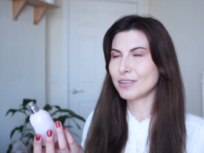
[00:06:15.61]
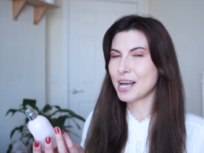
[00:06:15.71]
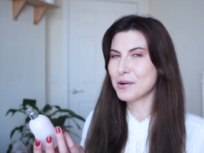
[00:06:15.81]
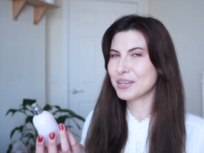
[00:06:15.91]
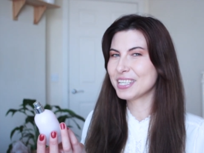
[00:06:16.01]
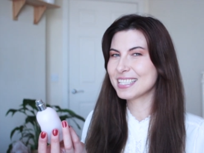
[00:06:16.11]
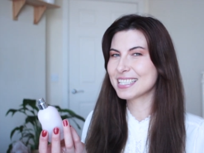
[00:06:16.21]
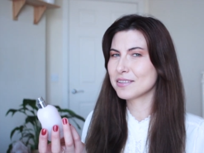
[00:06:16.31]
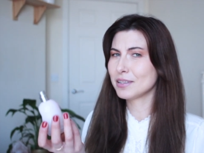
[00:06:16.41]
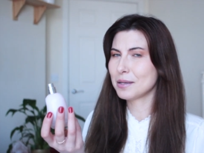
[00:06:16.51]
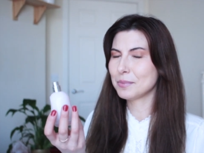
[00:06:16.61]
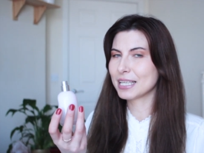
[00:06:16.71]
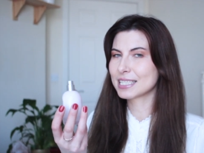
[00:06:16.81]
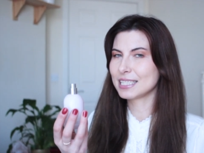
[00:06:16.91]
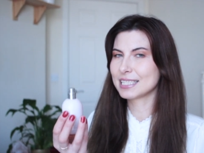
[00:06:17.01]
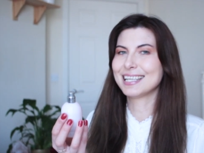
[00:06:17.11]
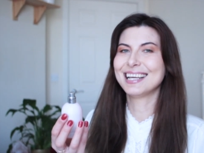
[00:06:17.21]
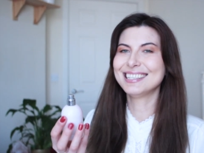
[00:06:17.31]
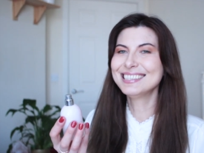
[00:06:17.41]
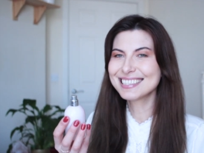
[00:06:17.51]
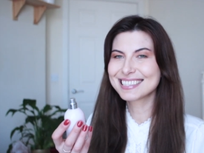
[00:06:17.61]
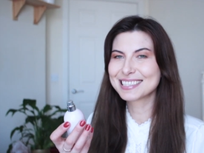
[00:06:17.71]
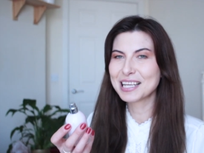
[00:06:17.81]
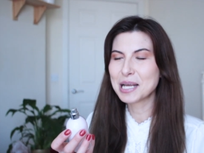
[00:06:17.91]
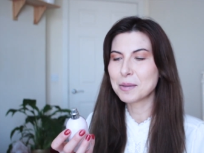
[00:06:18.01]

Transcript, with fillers: flowers, if that makes any sense.